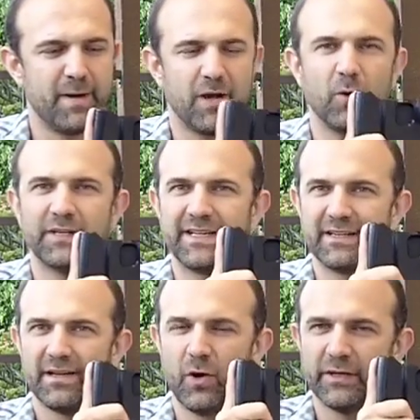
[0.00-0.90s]
By holding
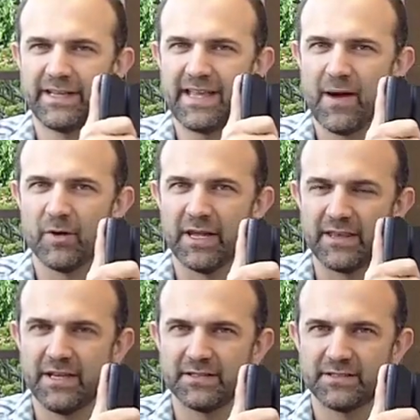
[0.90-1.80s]
a camera
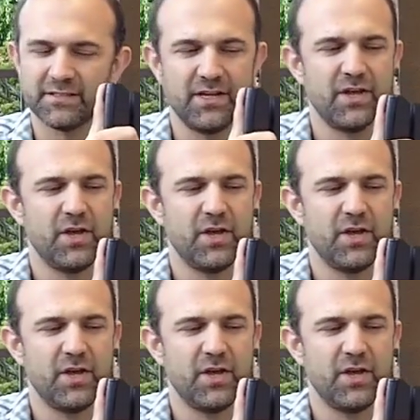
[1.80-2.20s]
like this,